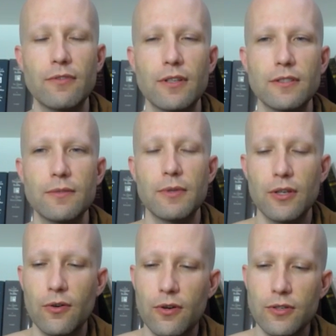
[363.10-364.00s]
I mean, the
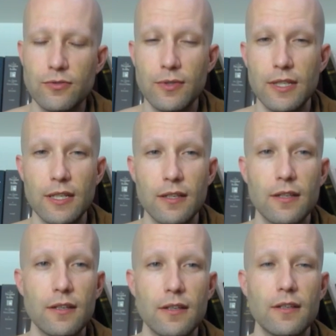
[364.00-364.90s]
core is really
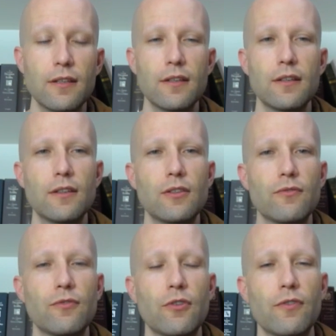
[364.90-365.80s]
the four
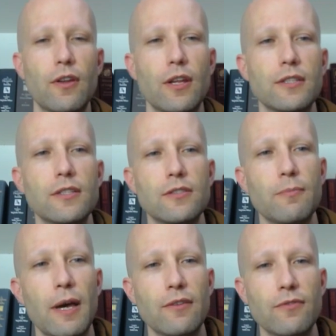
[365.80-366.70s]
foundations of
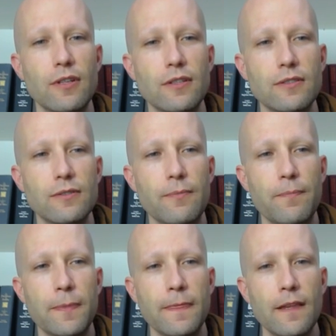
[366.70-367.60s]
mindfulness.
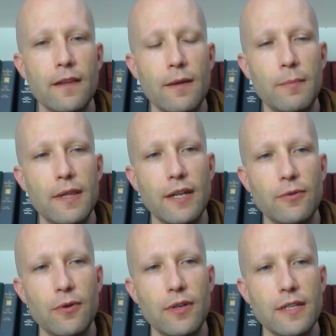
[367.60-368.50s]
But that quote
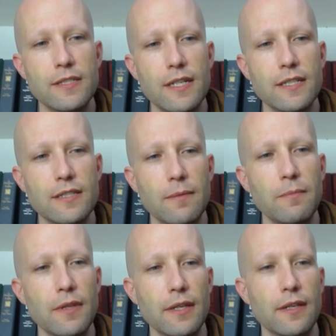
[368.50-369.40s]
does say
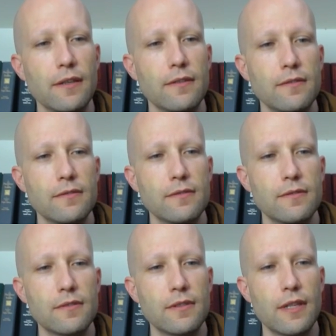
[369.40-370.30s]
something
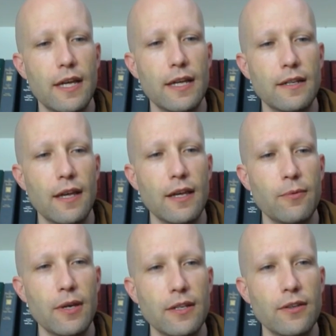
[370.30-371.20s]
that, hey,
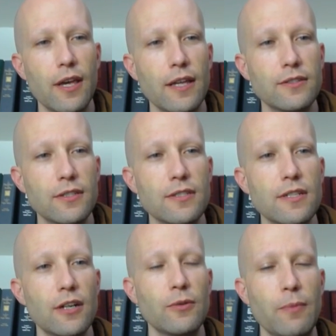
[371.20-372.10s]
wait, you can't just
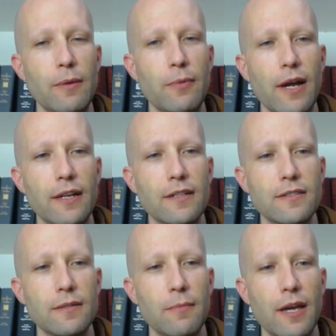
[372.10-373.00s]
start by practicing
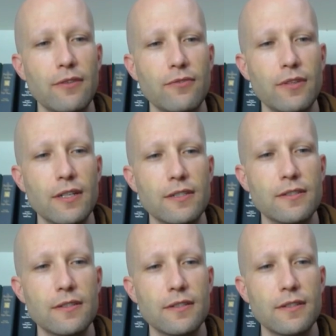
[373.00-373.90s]
mindfulness.
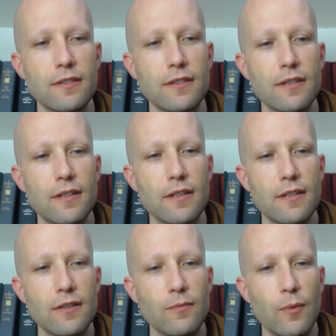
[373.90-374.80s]

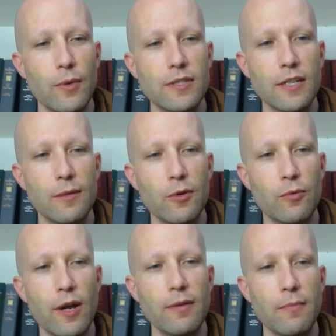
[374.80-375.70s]
When we talk about
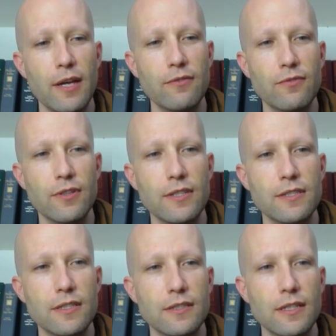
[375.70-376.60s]
right mindfulness,
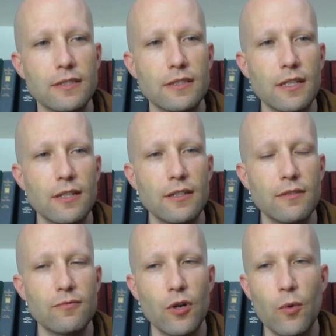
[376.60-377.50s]
it
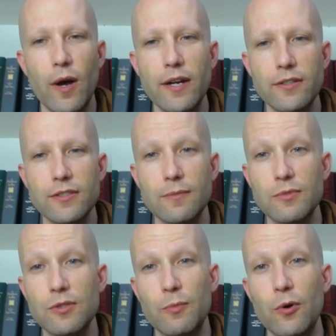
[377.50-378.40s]
requires some
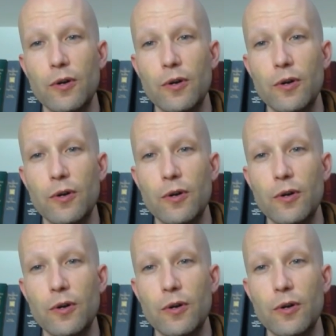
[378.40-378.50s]
support.